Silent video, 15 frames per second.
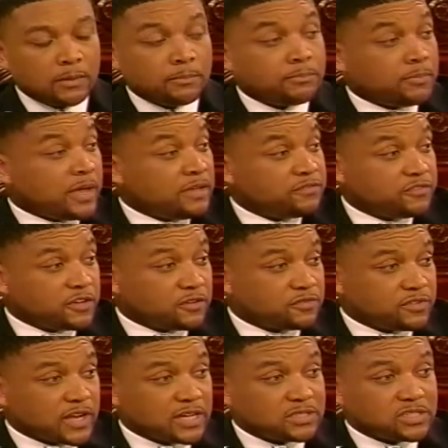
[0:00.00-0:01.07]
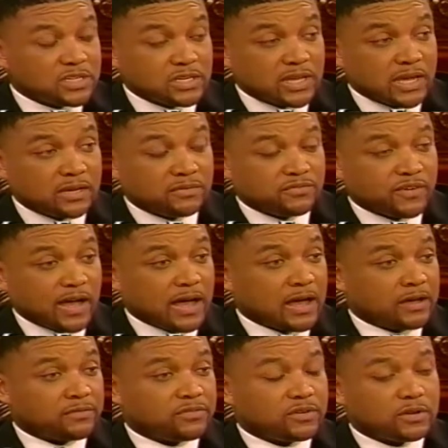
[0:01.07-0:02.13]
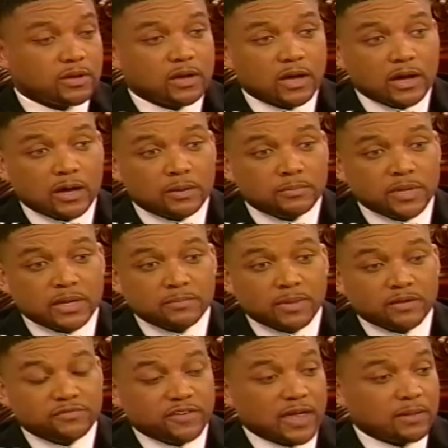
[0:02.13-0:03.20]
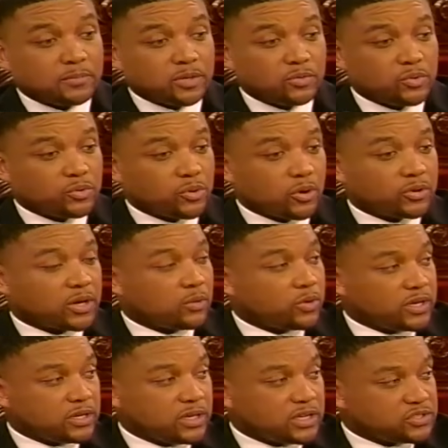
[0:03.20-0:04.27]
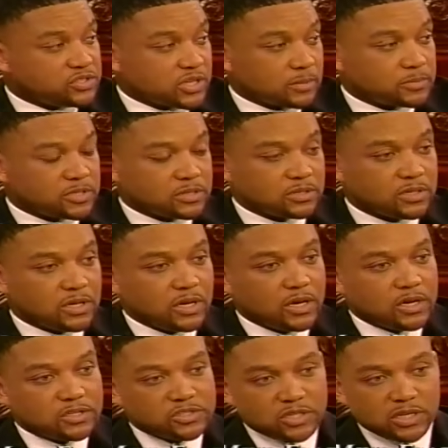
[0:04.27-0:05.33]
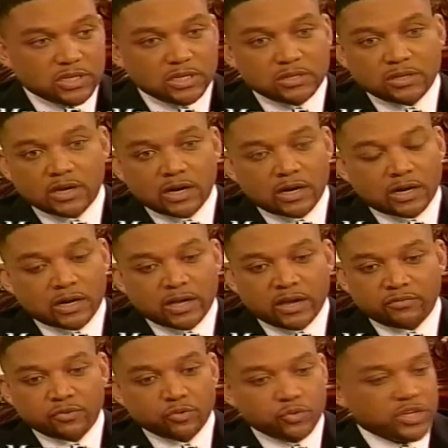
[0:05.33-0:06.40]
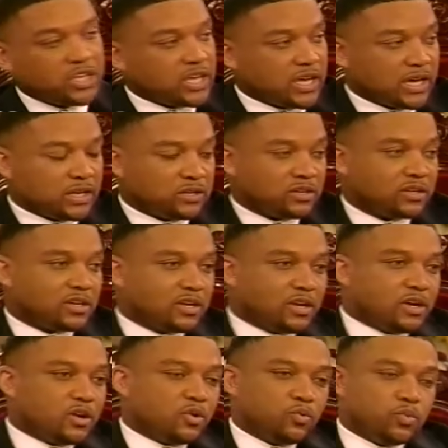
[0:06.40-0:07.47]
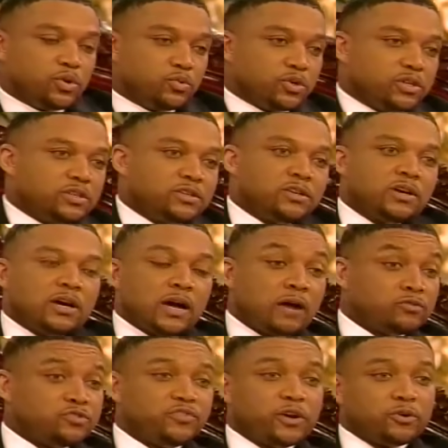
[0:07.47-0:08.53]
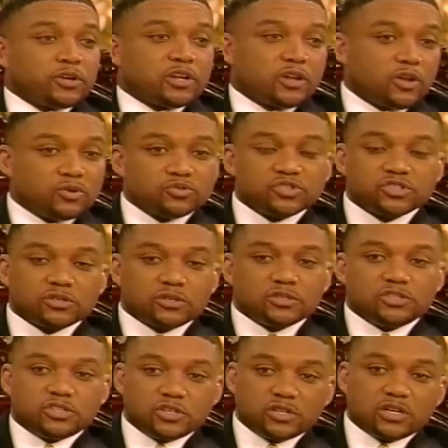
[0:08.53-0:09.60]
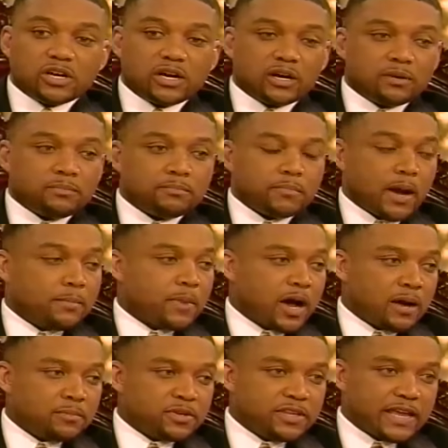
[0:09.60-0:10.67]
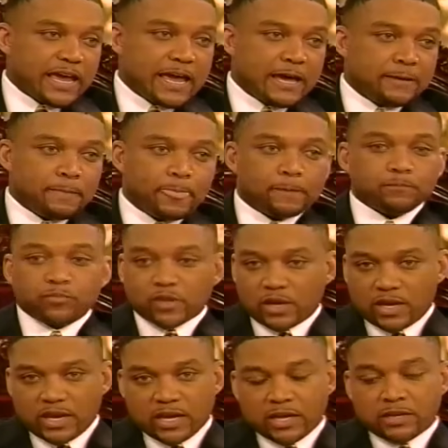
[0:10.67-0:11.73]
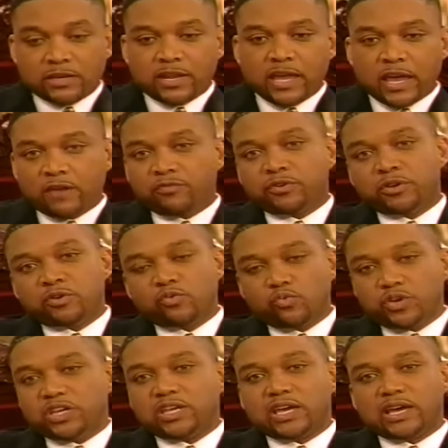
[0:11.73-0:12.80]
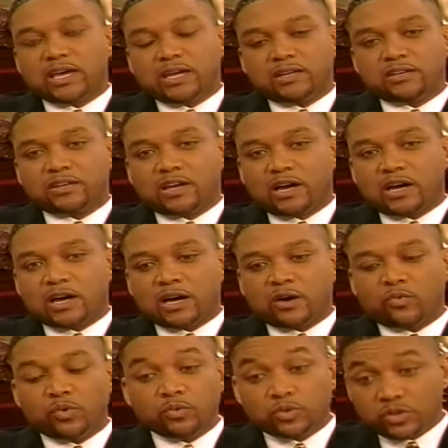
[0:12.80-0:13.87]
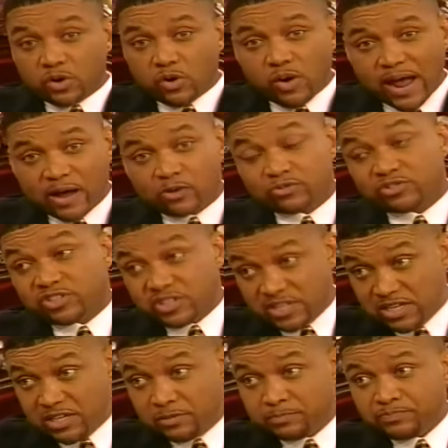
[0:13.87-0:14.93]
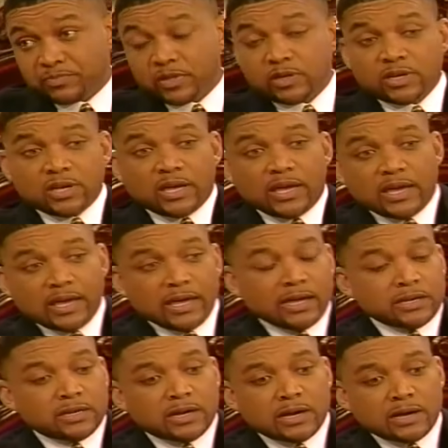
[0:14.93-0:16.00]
May 5th, 1995, me and my family, we were on our way to get something to eat. Every weekend, I was very close to my mom and dad, and every weekend we would go out to eat. And